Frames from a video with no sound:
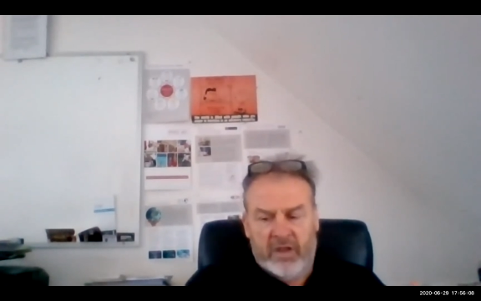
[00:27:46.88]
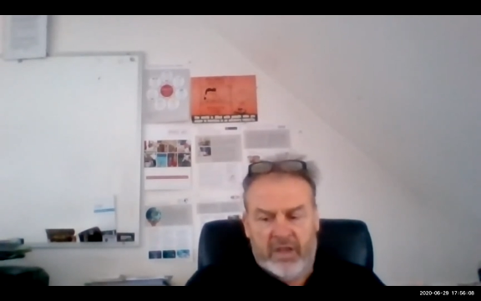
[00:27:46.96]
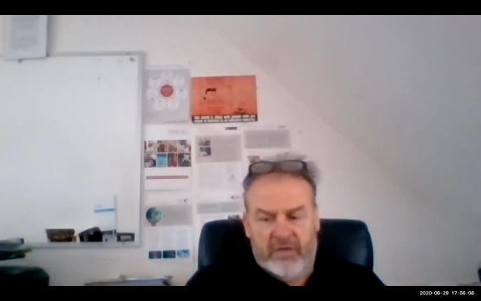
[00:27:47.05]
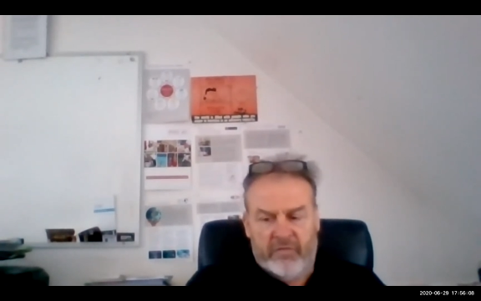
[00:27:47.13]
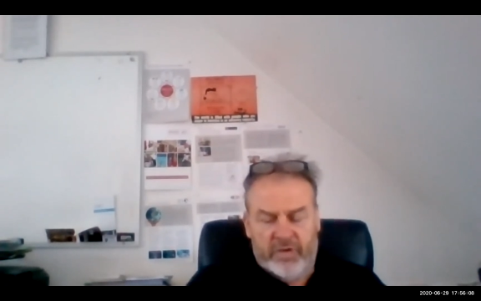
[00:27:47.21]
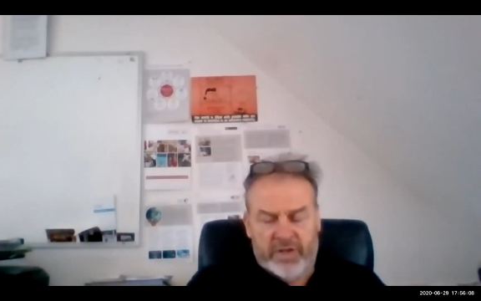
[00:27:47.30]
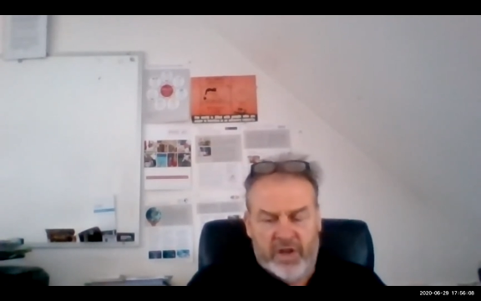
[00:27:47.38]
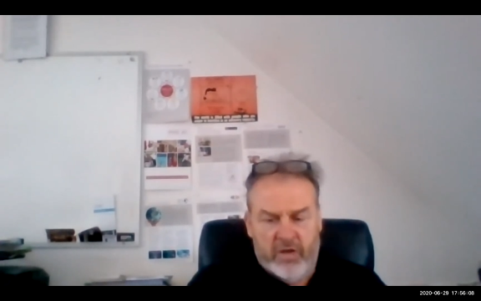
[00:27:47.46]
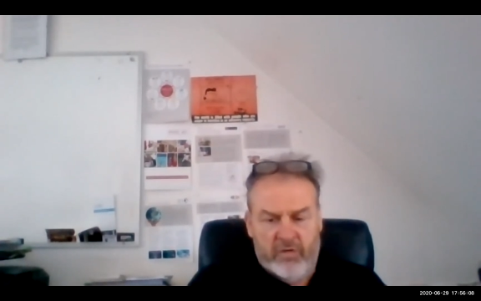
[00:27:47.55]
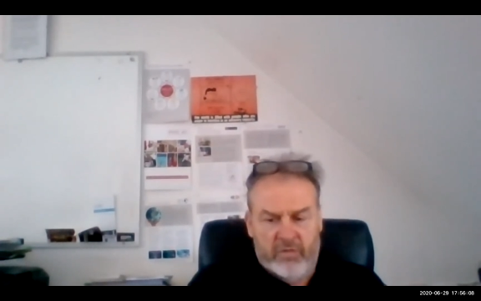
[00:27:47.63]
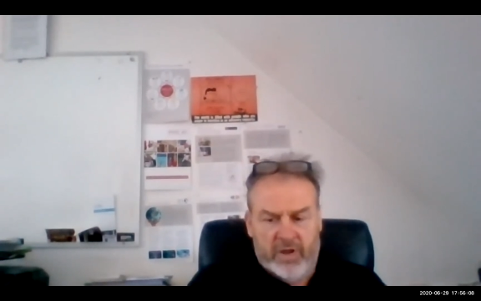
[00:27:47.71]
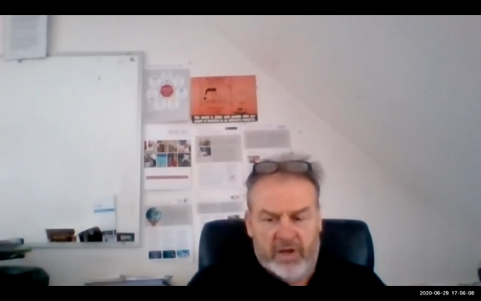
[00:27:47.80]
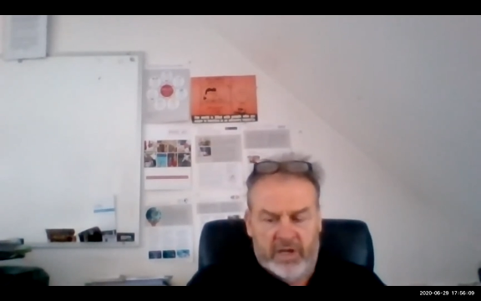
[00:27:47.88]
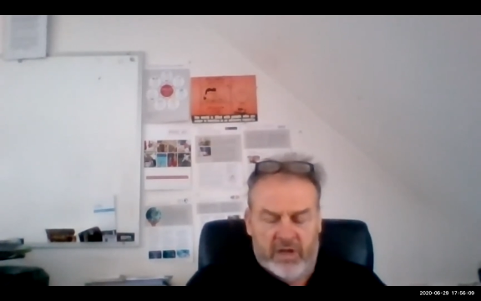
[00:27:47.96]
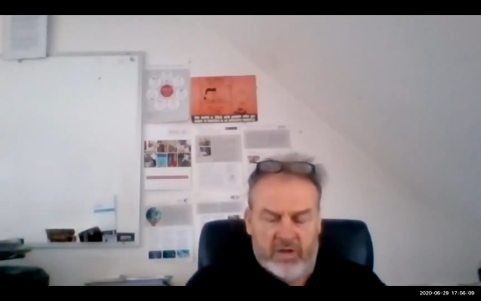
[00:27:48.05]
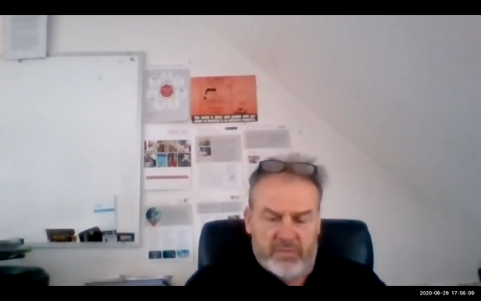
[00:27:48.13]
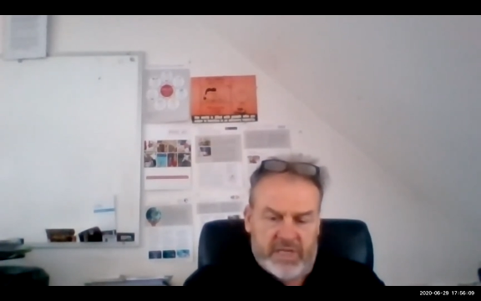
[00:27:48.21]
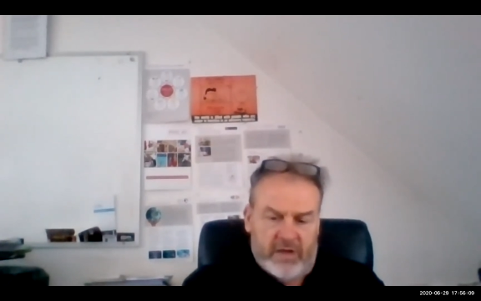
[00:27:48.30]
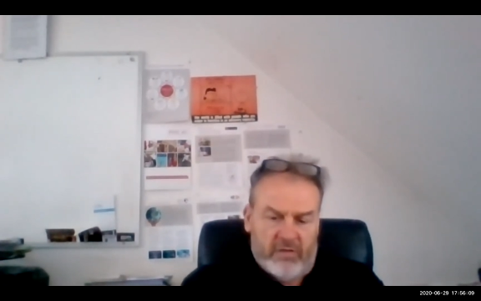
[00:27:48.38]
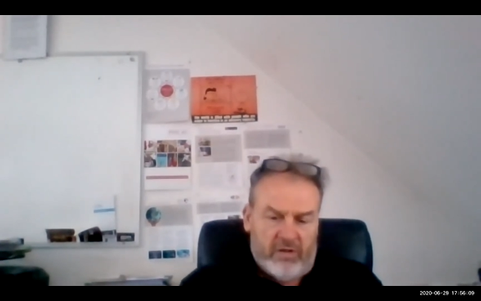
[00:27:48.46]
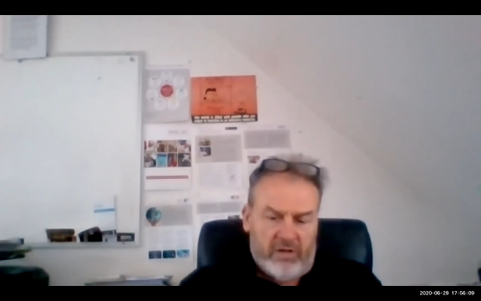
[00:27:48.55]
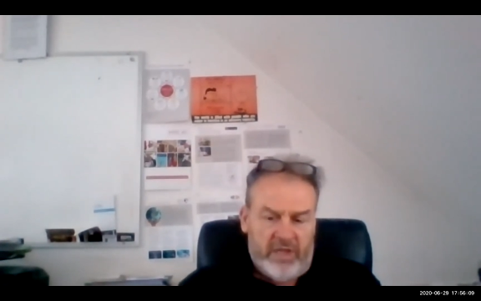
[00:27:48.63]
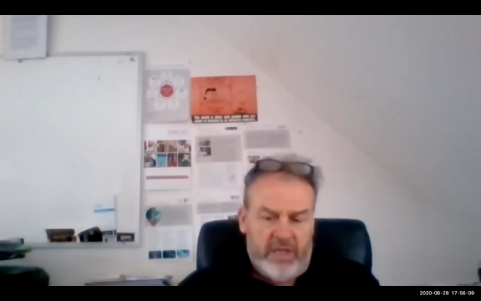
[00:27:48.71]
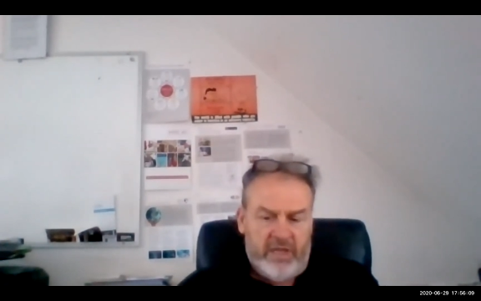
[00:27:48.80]
If we know and it comes out
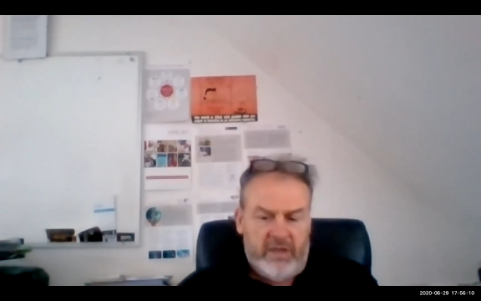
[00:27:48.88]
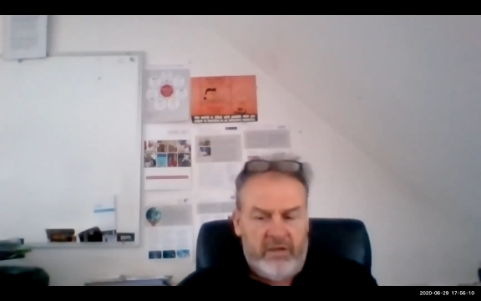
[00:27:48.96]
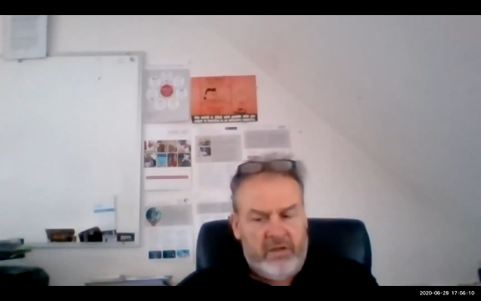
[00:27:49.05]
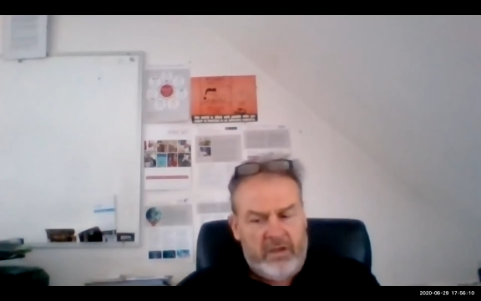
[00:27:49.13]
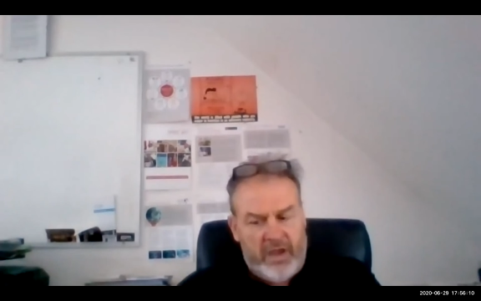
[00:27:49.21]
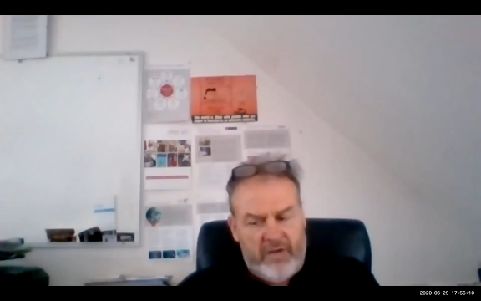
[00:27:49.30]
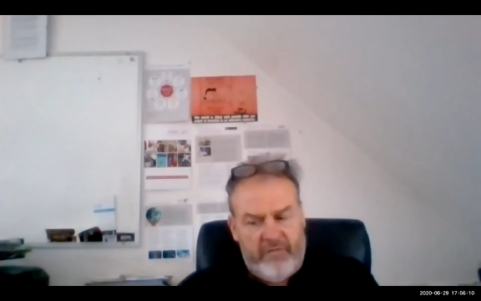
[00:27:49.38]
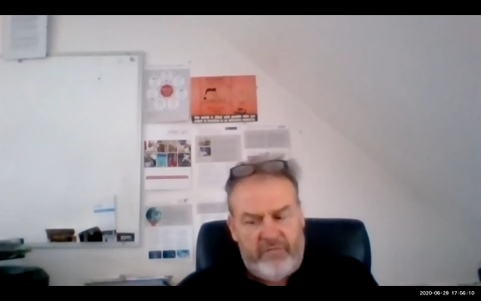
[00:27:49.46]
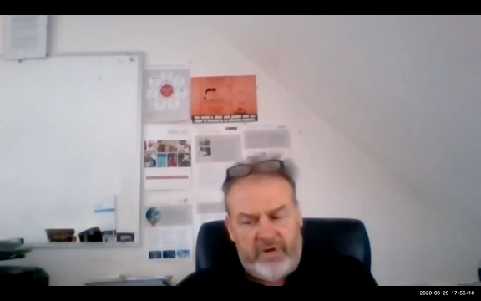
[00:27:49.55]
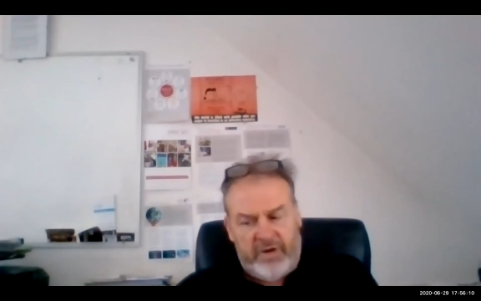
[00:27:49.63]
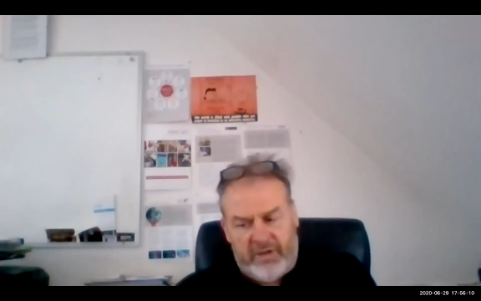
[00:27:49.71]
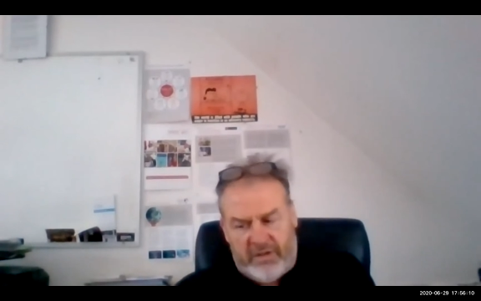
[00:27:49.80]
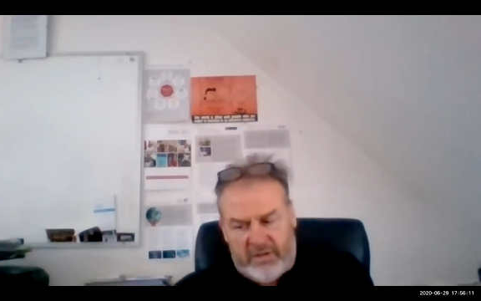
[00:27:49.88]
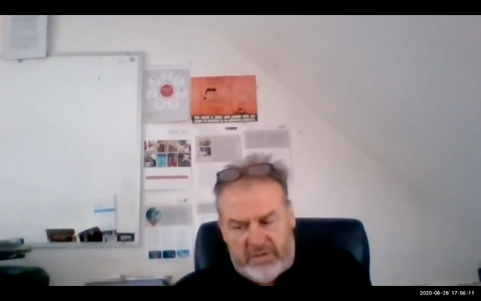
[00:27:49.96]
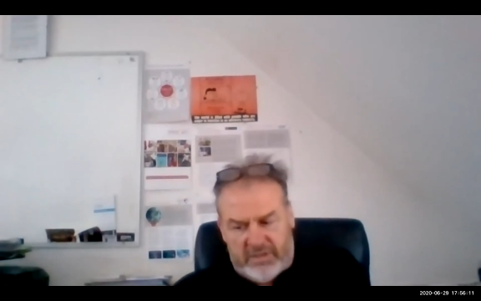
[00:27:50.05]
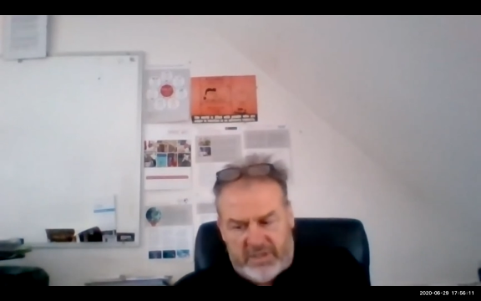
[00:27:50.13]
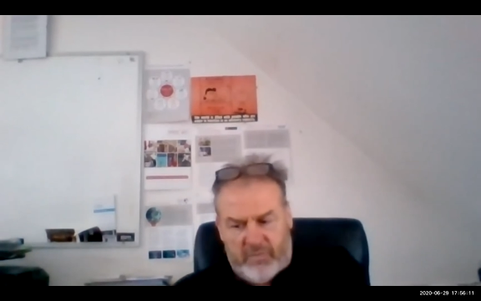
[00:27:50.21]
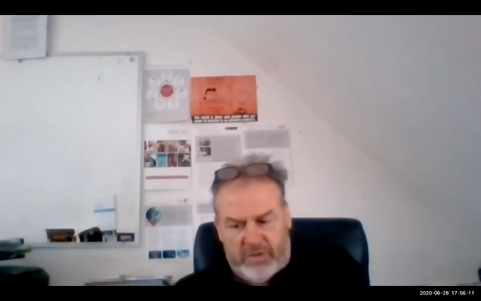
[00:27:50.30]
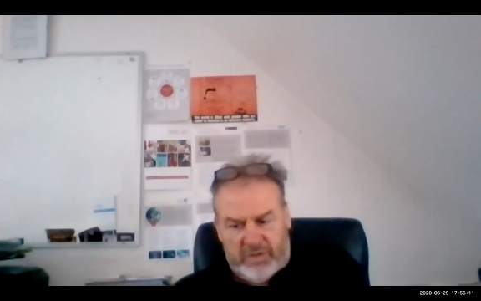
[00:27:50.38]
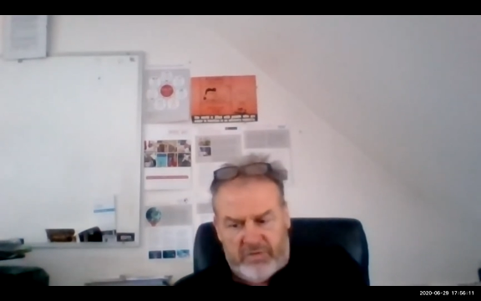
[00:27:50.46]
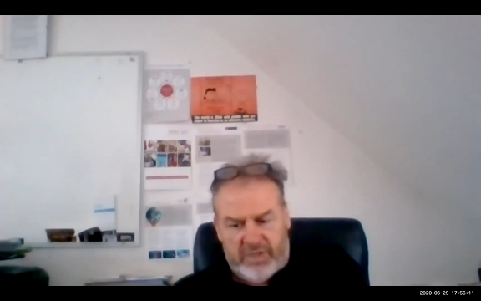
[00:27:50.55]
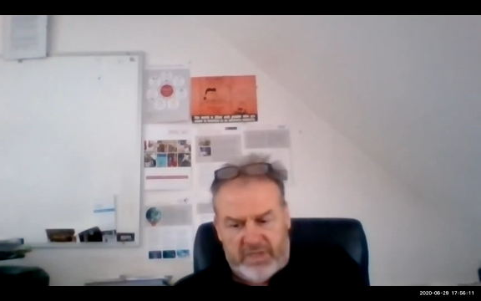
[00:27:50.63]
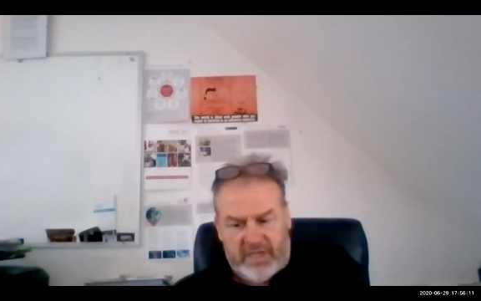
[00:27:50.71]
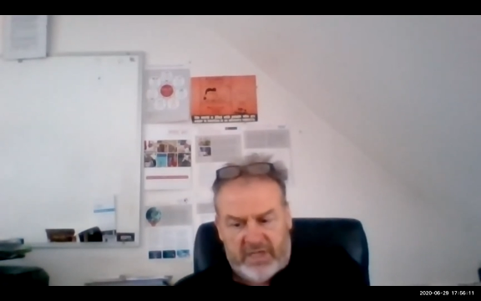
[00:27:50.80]
clear every time we do
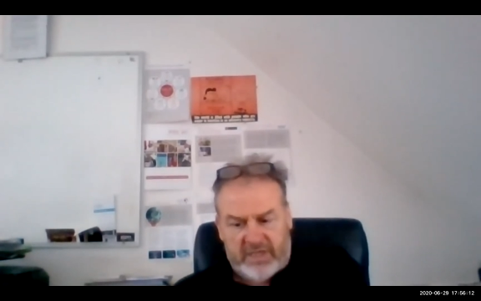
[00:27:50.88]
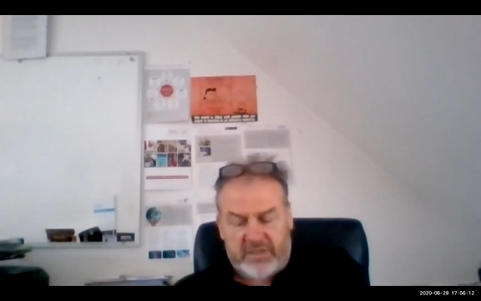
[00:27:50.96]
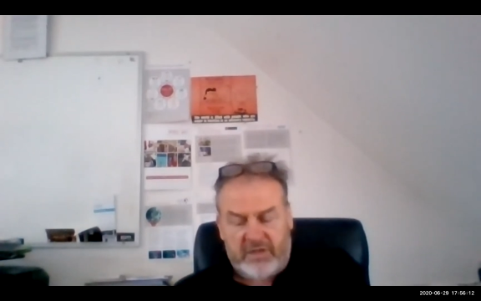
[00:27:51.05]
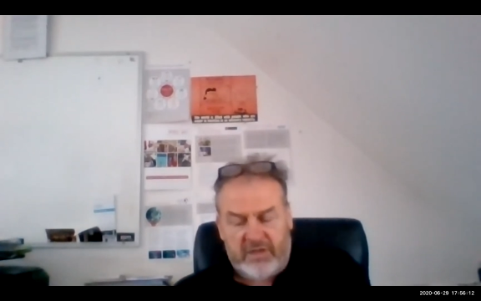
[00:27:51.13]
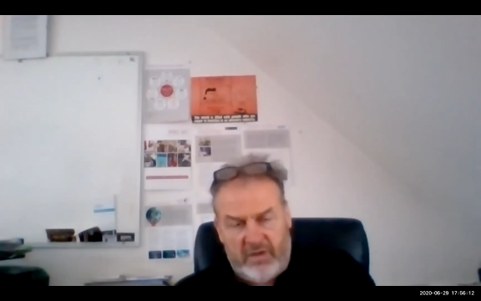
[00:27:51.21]
the test,